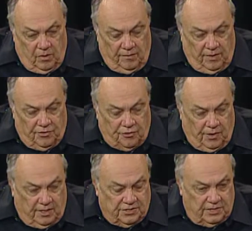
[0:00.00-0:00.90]
of our
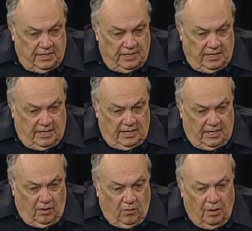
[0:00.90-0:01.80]
trucks,
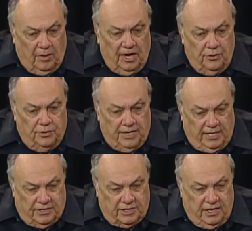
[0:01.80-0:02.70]
one of my
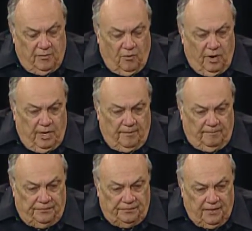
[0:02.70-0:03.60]
lieutenants came running
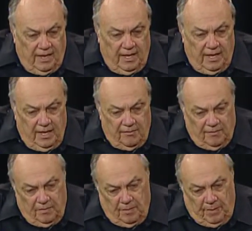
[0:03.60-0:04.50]

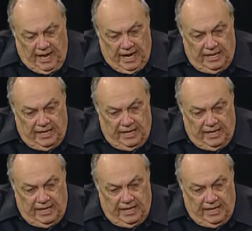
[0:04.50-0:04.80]
from the back.